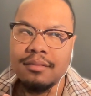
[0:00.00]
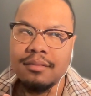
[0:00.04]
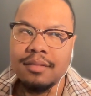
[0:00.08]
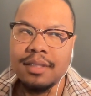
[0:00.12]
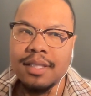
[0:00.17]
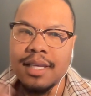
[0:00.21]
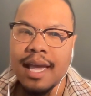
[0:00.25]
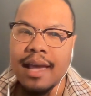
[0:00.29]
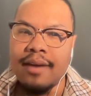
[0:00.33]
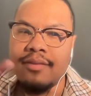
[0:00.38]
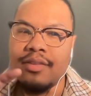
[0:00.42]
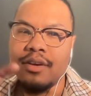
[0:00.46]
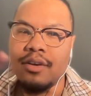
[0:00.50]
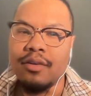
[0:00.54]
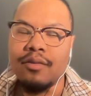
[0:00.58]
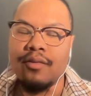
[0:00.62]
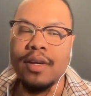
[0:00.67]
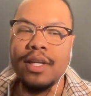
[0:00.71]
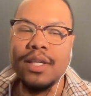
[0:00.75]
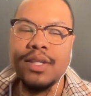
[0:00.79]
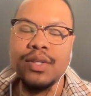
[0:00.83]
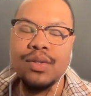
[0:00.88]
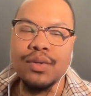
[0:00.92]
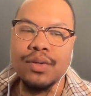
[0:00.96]
to have their
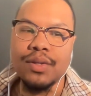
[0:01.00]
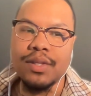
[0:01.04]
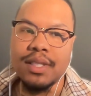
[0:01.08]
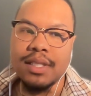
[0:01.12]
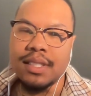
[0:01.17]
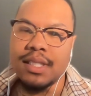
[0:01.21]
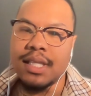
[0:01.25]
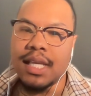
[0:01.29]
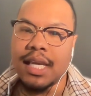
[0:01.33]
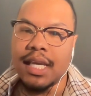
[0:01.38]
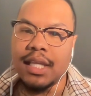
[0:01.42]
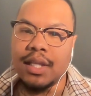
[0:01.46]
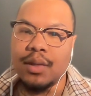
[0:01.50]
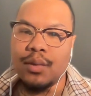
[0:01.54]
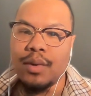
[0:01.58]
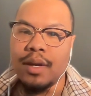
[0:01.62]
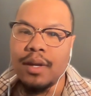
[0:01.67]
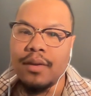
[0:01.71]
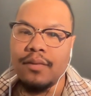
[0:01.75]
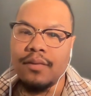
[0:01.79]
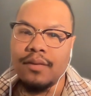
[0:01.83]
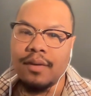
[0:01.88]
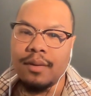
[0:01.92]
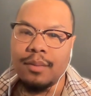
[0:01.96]
resources taken away
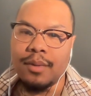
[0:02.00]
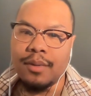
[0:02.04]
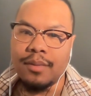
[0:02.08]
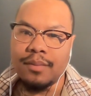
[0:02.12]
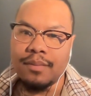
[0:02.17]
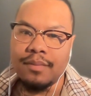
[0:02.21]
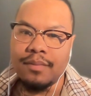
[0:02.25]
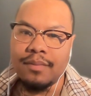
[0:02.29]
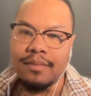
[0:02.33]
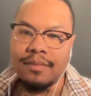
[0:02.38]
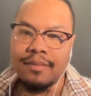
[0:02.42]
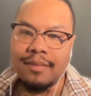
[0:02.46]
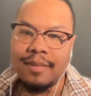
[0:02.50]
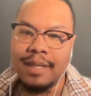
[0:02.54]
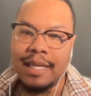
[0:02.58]
from them.